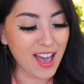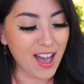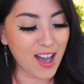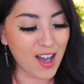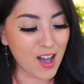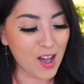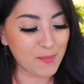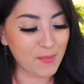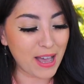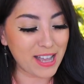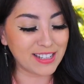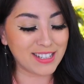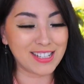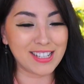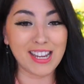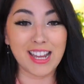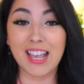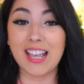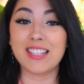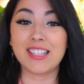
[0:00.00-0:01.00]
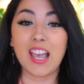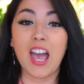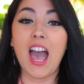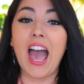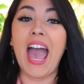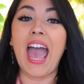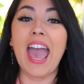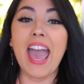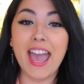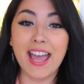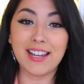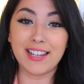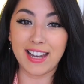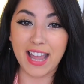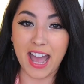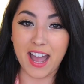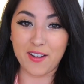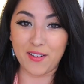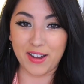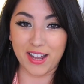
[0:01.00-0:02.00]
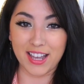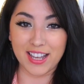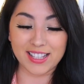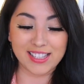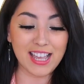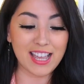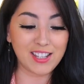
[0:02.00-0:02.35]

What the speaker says: and she is hilarious.